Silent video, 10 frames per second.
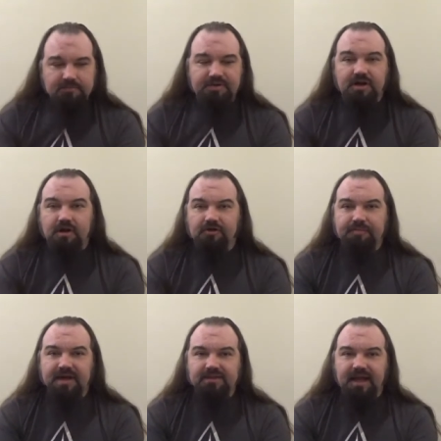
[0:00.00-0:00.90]
Picard's
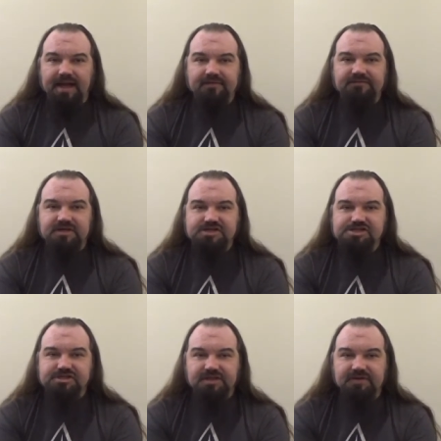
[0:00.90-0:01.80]
pet
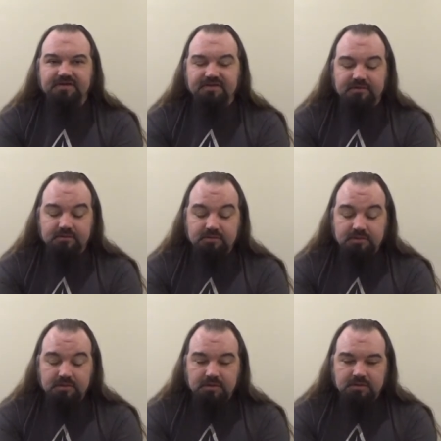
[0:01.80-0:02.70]
lionfish, Livingston.
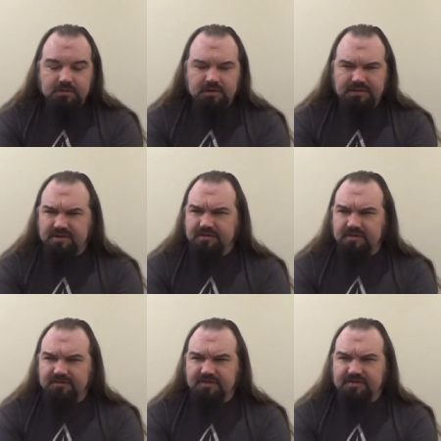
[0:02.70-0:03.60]
I think it's
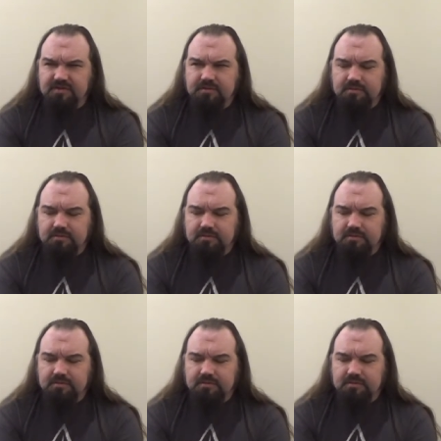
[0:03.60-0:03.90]
called Livingston.